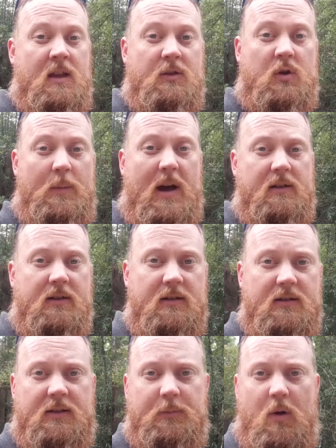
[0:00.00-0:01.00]
So I'm out here
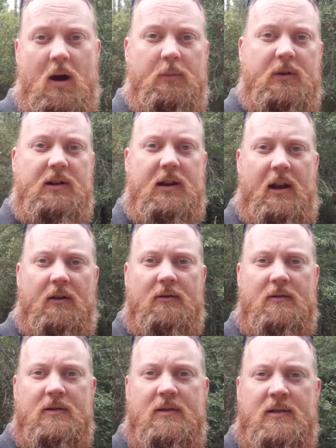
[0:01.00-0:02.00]
at the property now
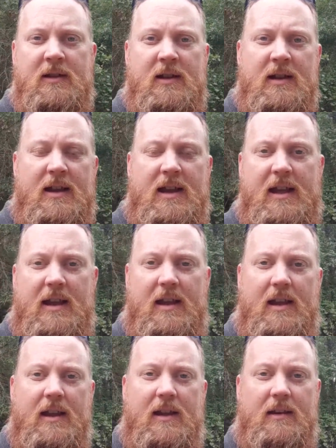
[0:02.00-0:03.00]

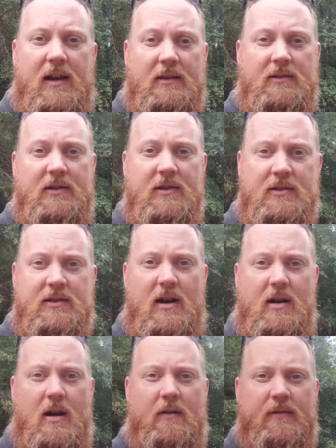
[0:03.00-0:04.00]
and I just
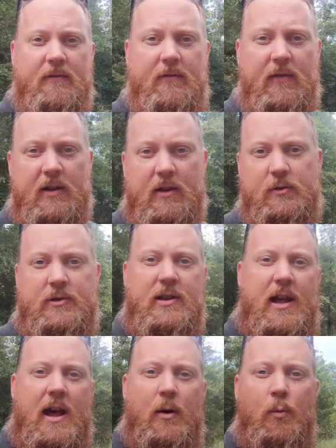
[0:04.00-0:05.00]
got off of a video
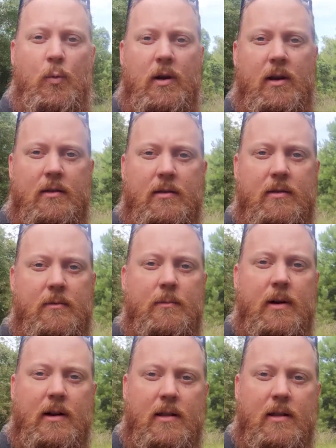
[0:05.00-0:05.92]
chat with my